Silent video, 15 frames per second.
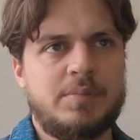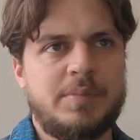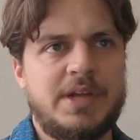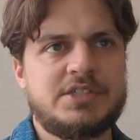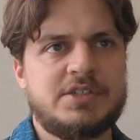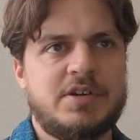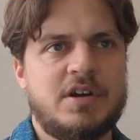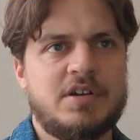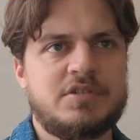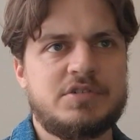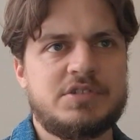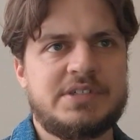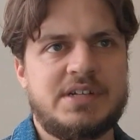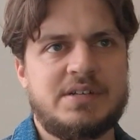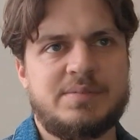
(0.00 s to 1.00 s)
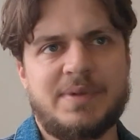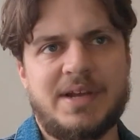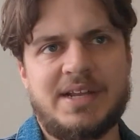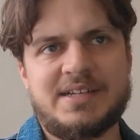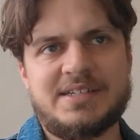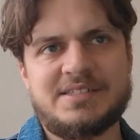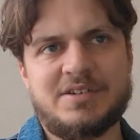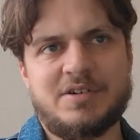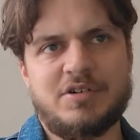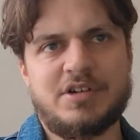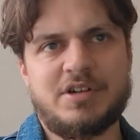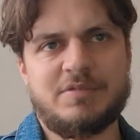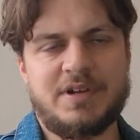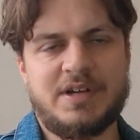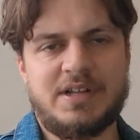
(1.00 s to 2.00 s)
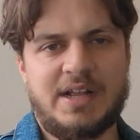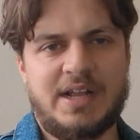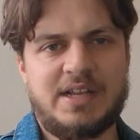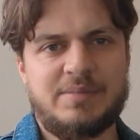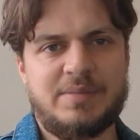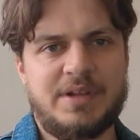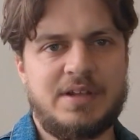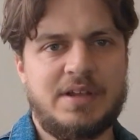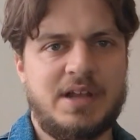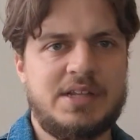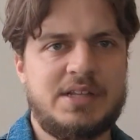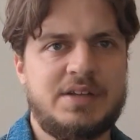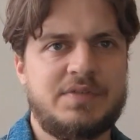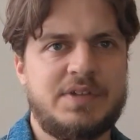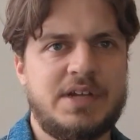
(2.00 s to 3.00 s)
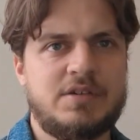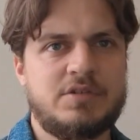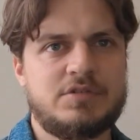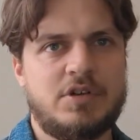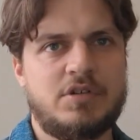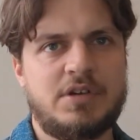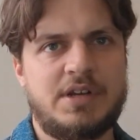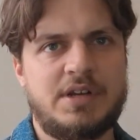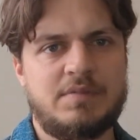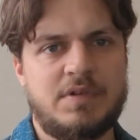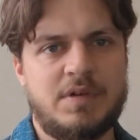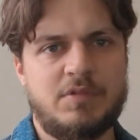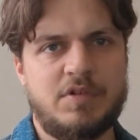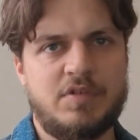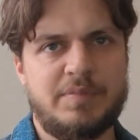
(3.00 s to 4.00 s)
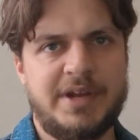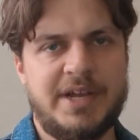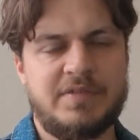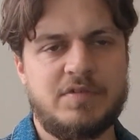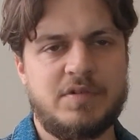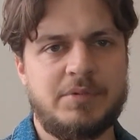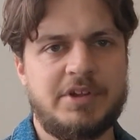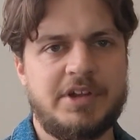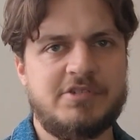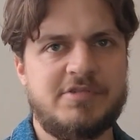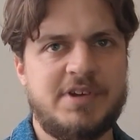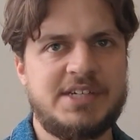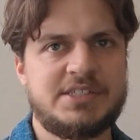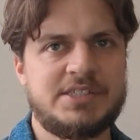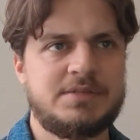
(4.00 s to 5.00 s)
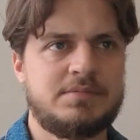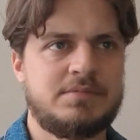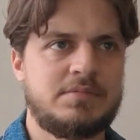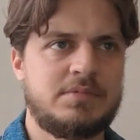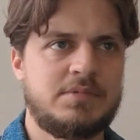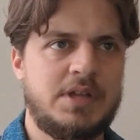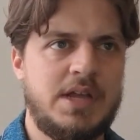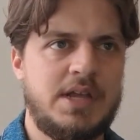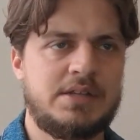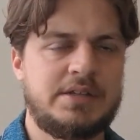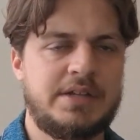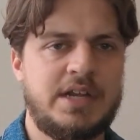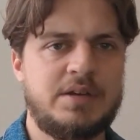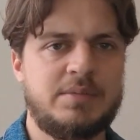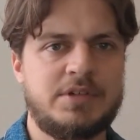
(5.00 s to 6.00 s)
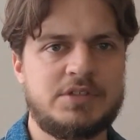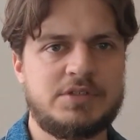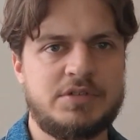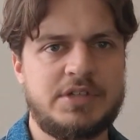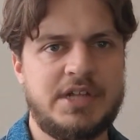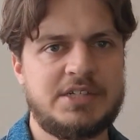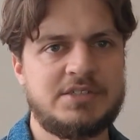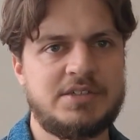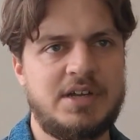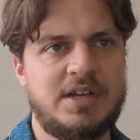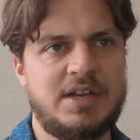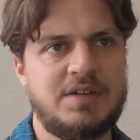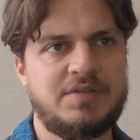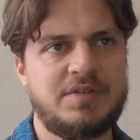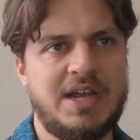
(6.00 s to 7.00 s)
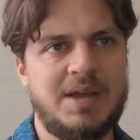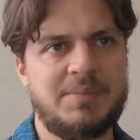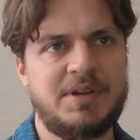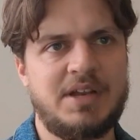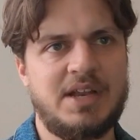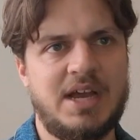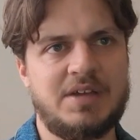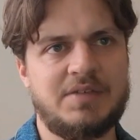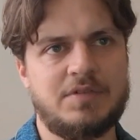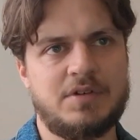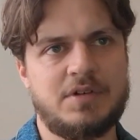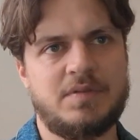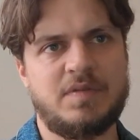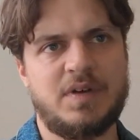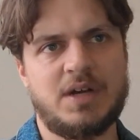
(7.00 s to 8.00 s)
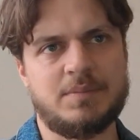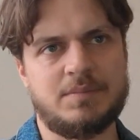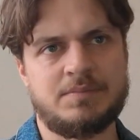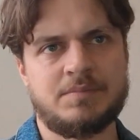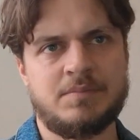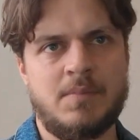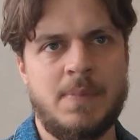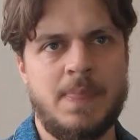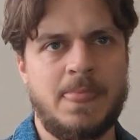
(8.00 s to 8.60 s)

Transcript: Old Major argues that man is the only real enemy, and if they could only remove man from the equation, then the animals could actually live a happy life on the farm.